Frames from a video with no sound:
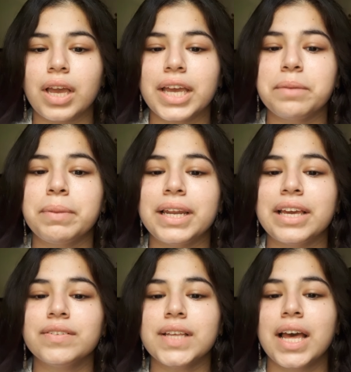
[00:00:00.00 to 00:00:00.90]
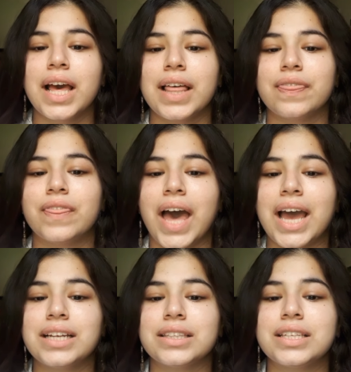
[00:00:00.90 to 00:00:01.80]
It believes
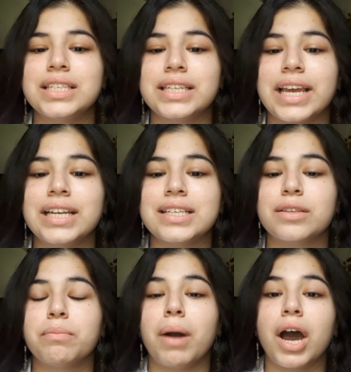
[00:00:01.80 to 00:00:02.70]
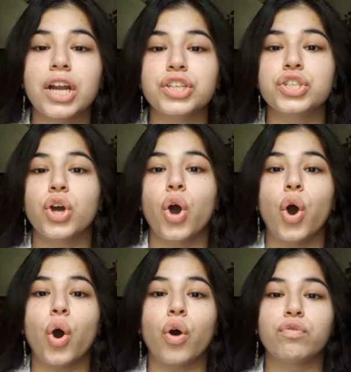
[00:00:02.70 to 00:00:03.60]
that the state is a march
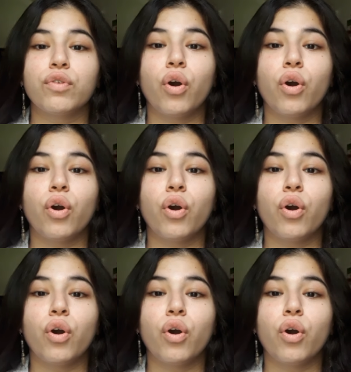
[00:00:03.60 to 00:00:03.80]
of